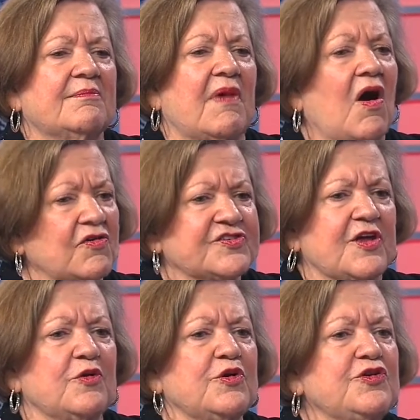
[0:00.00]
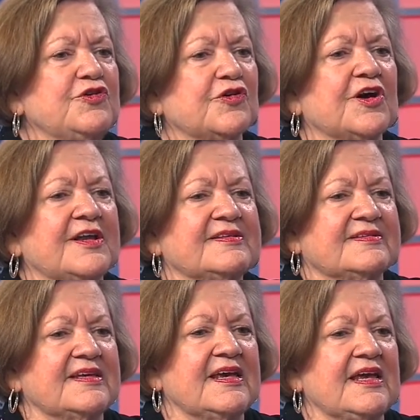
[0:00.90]
Also, you're going to
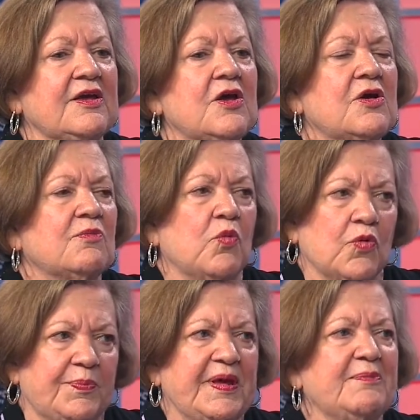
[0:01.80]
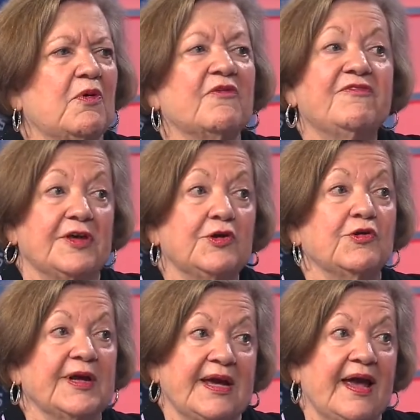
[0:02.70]
see more people
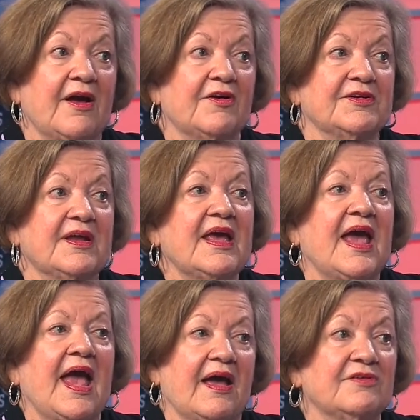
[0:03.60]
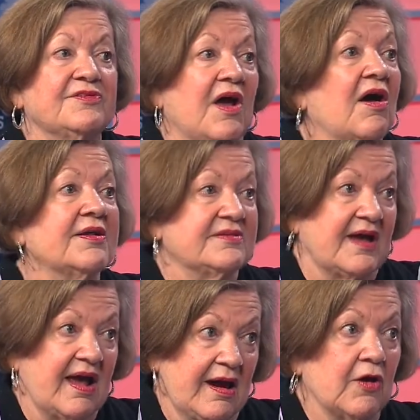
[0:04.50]
figuring out how not to
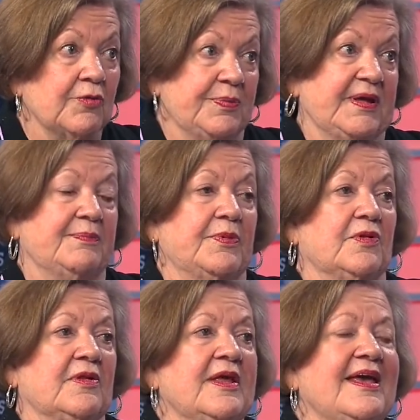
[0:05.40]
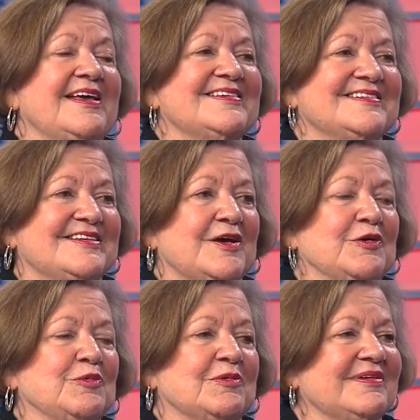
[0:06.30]
hire people.
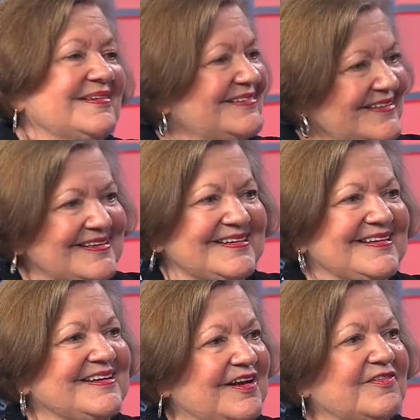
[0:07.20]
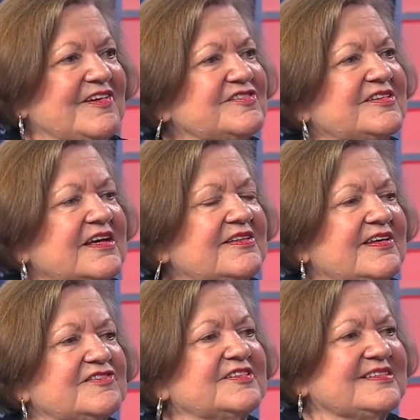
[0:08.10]
So, you know, there's
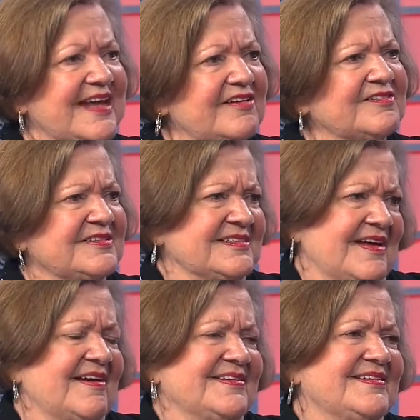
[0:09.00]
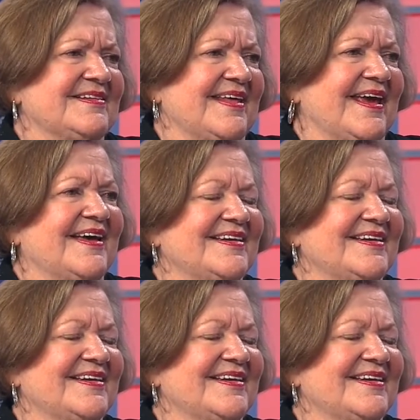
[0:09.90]
a downside to that.